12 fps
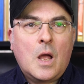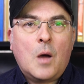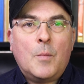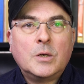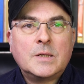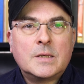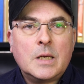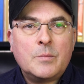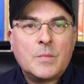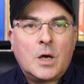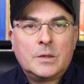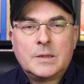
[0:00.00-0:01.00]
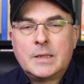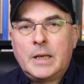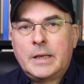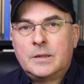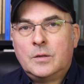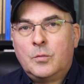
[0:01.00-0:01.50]
Amongst them are the
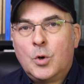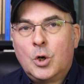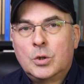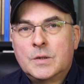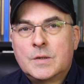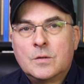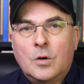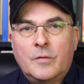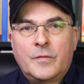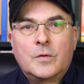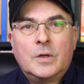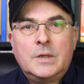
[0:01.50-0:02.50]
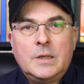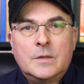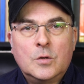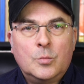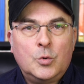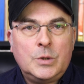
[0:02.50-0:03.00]
selected works of
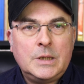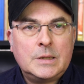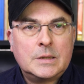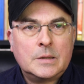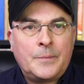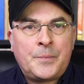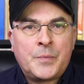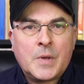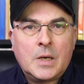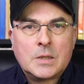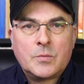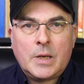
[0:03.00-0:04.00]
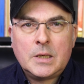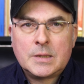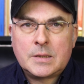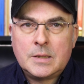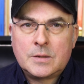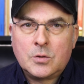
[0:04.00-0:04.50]
Grandiso Muniz, as well
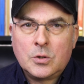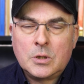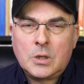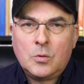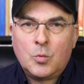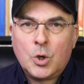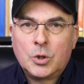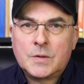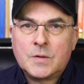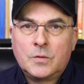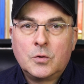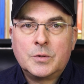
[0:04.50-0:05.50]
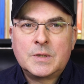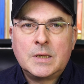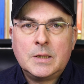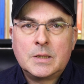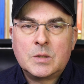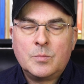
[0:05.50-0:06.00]
as historical works on
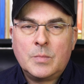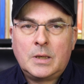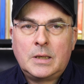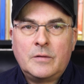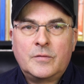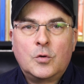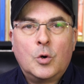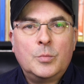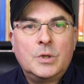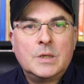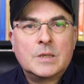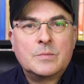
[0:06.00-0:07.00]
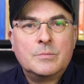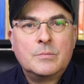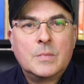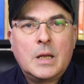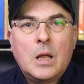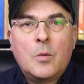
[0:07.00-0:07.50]
Trotskyism and left communism
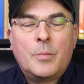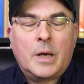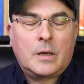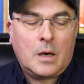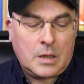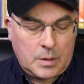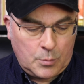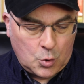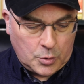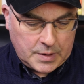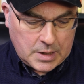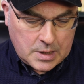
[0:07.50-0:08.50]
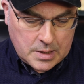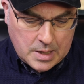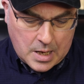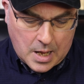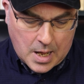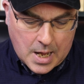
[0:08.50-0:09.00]
by Karim Londet
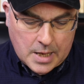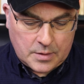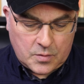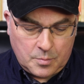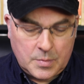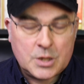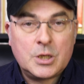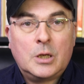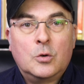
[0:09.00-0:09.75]
and Michel